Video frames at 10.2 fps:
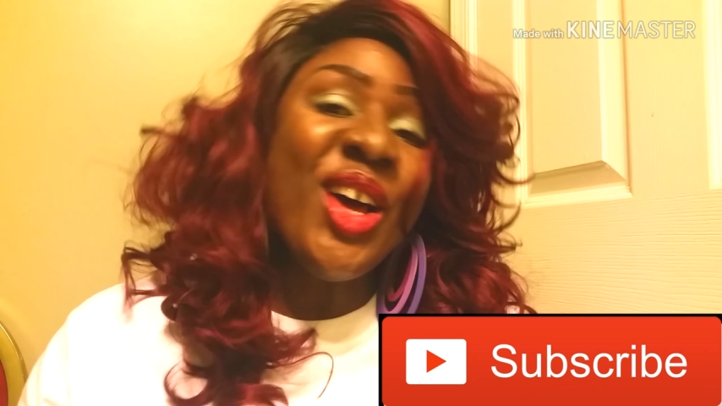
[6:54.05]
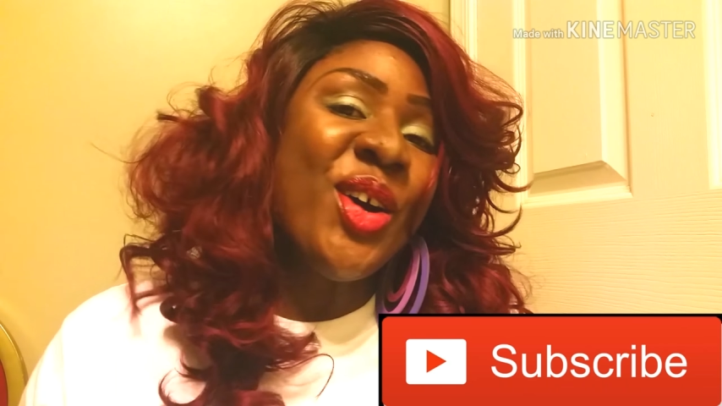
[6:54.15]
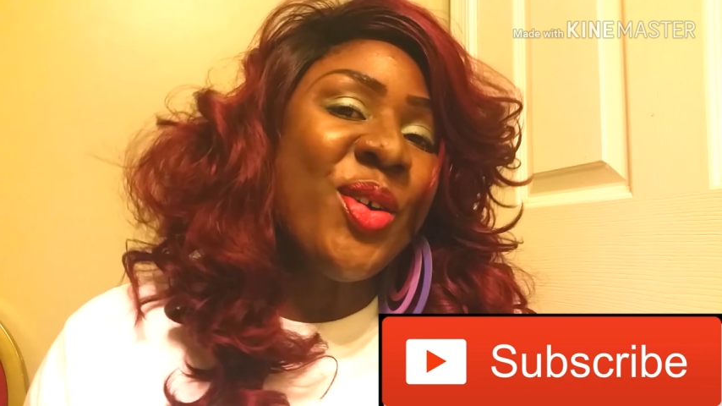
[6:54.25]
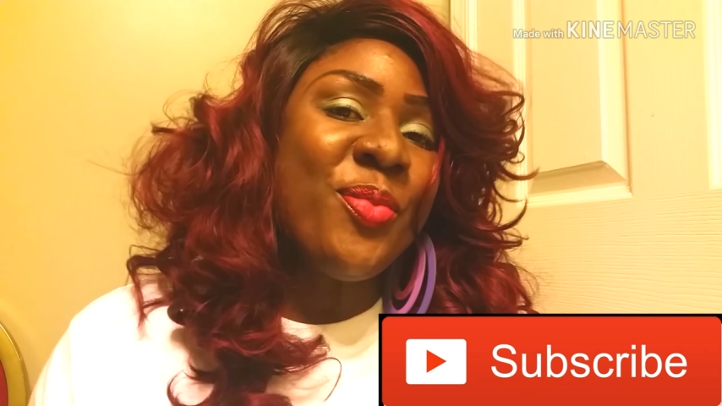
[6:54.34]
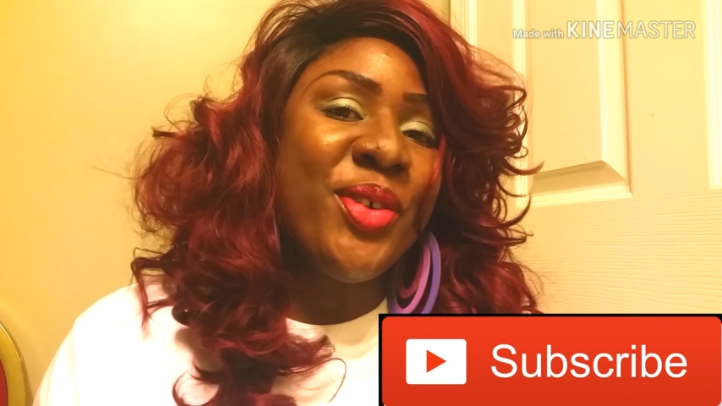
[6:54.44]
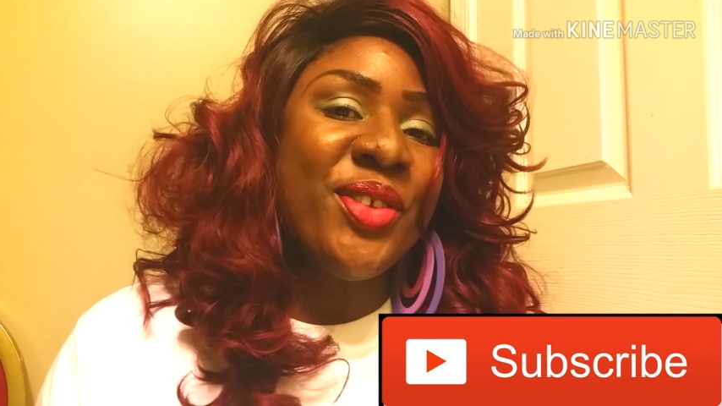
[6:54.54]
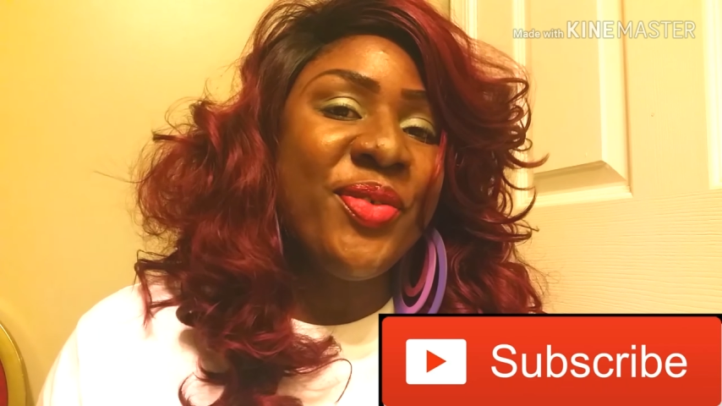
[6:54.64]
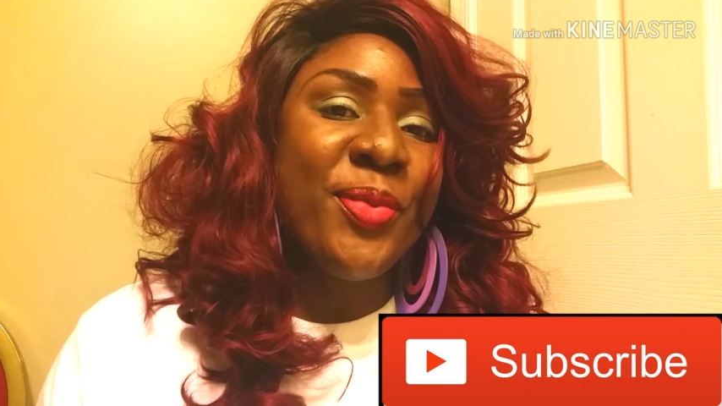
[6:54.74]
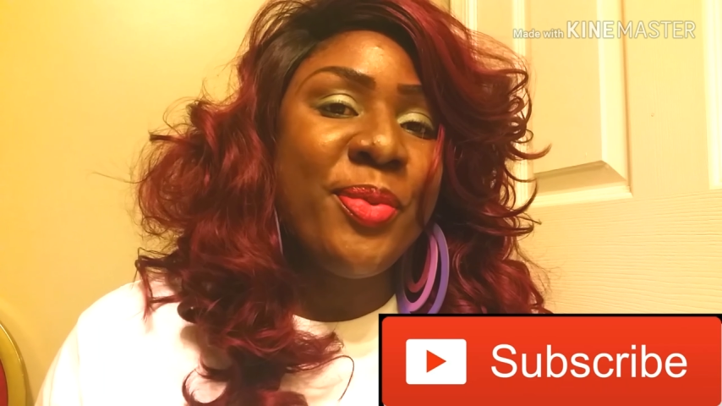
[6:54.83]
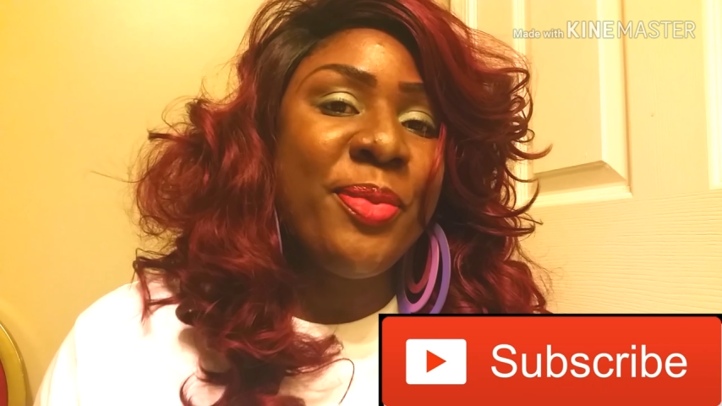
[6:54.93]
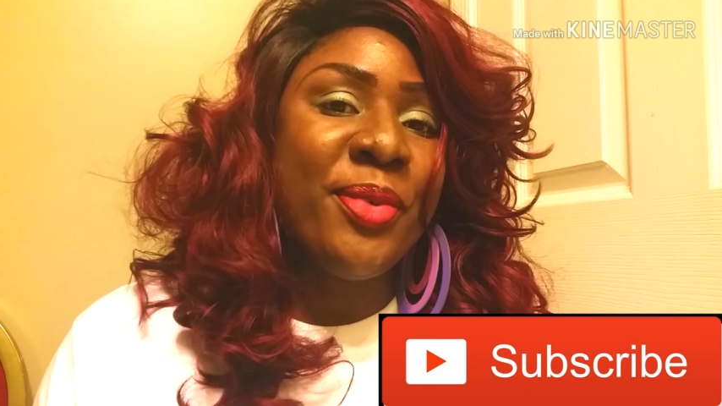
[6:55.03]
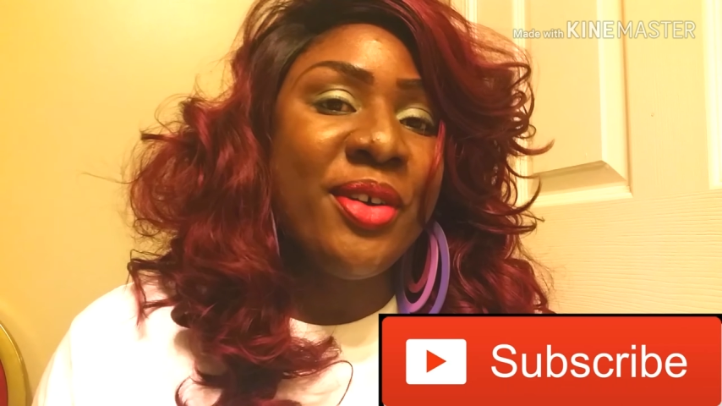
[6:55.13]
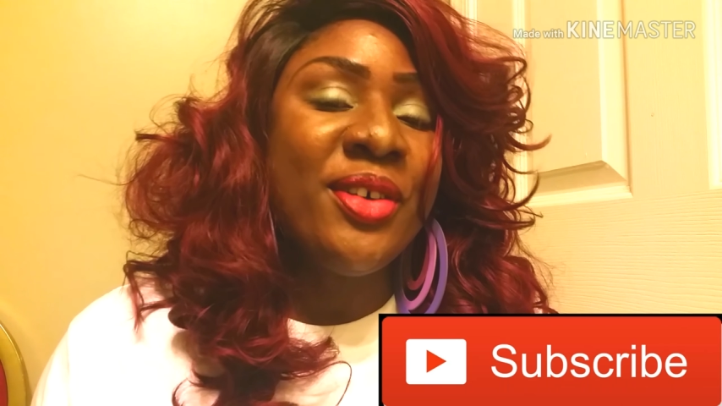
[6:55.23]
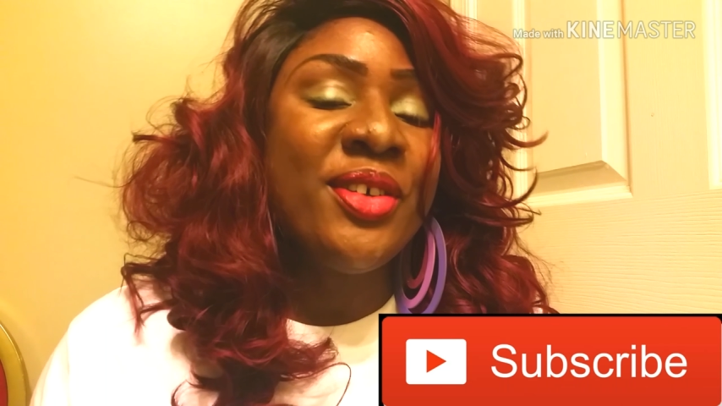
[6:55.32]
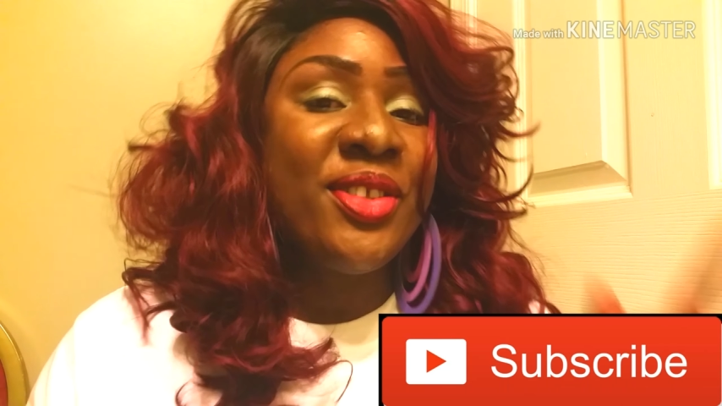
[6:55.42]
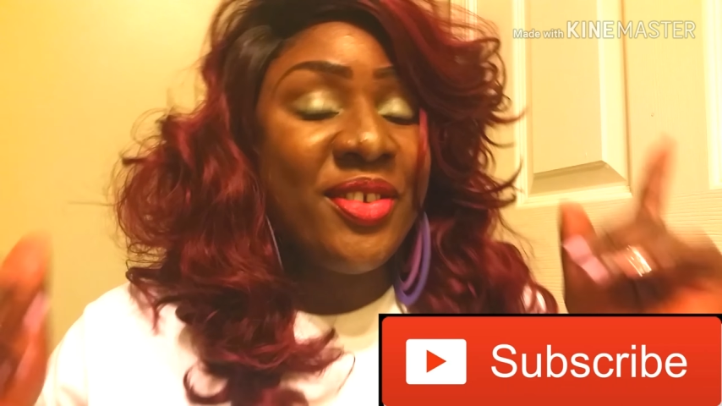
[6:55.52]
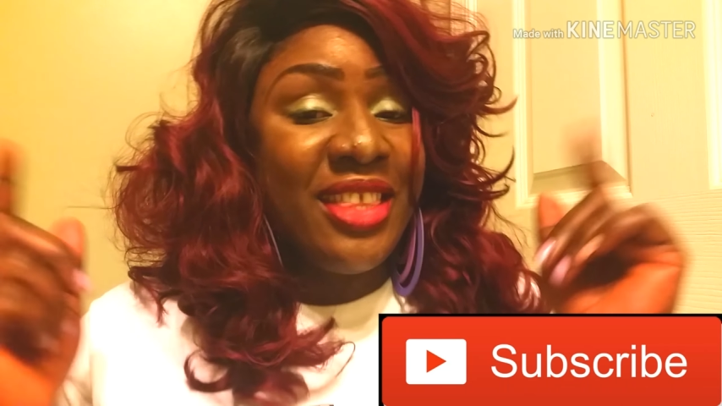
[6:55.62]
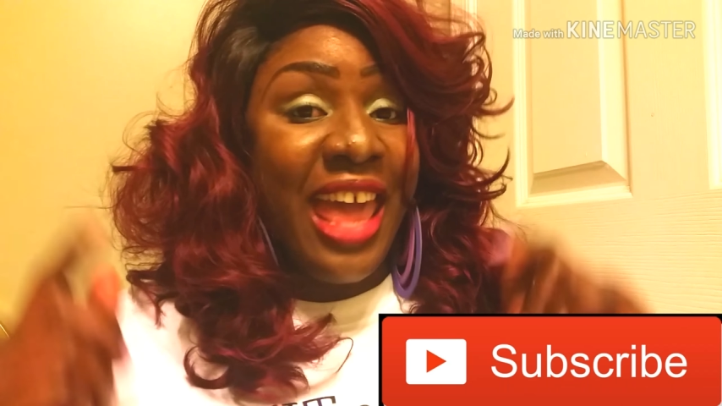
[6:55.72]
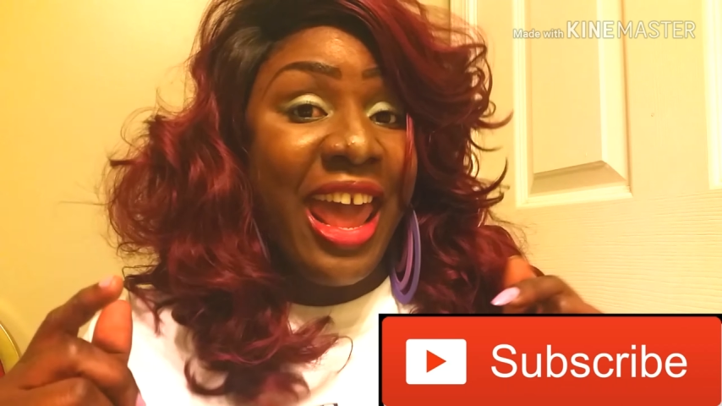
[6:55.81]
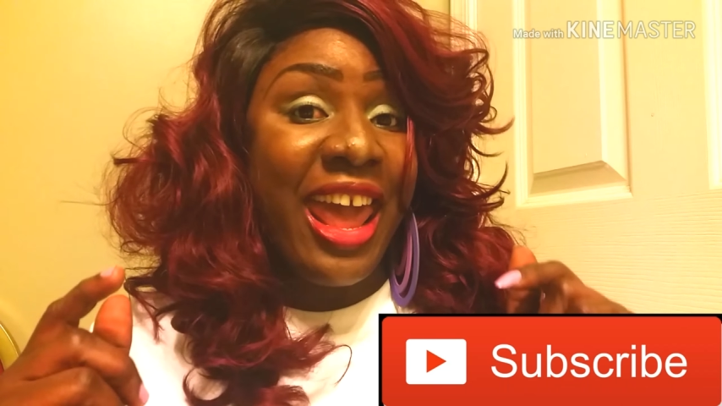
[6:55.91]
Give a thumbs up if you like
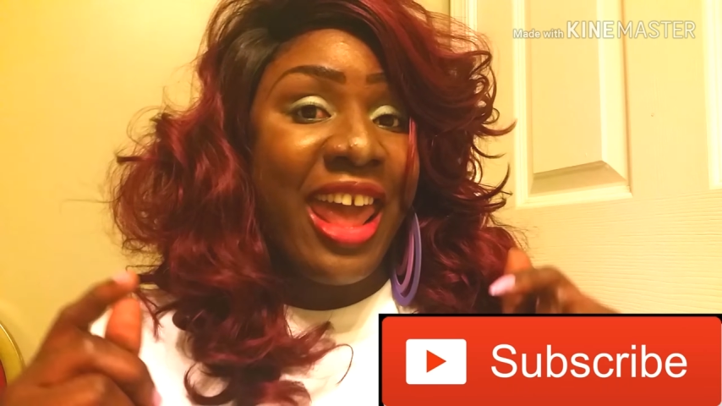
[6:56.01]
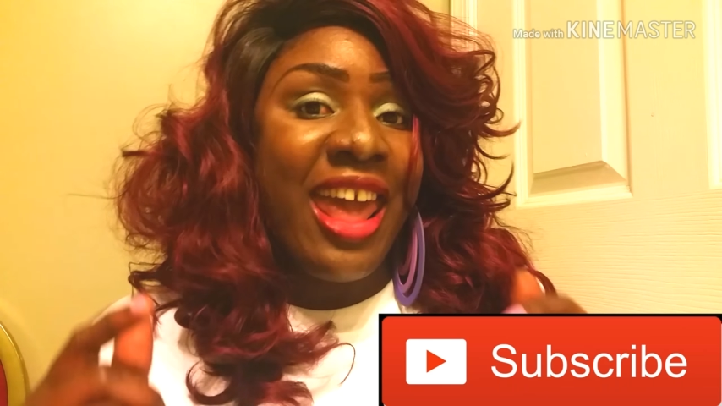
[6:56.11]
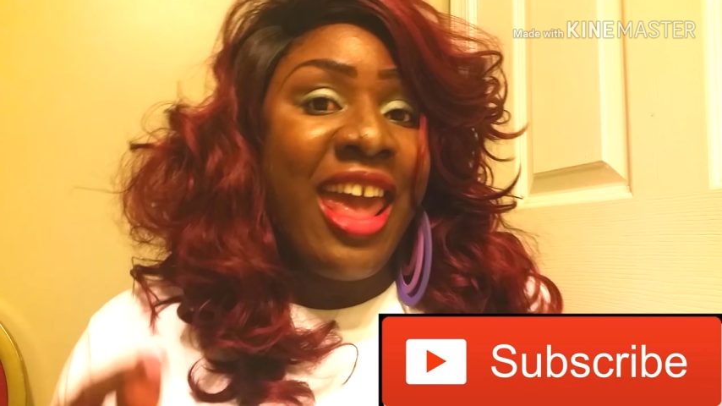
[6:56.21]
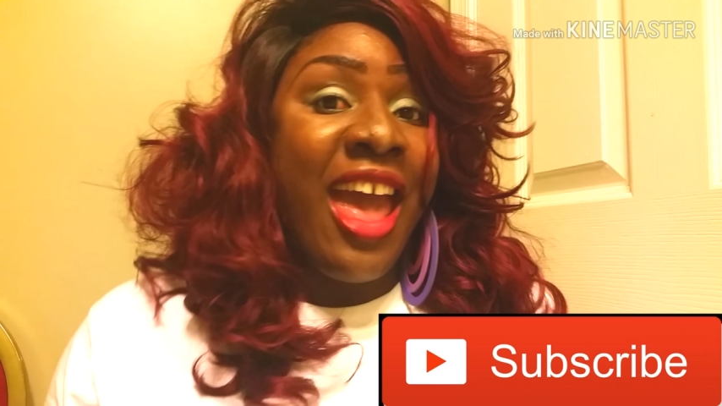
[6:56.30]
the video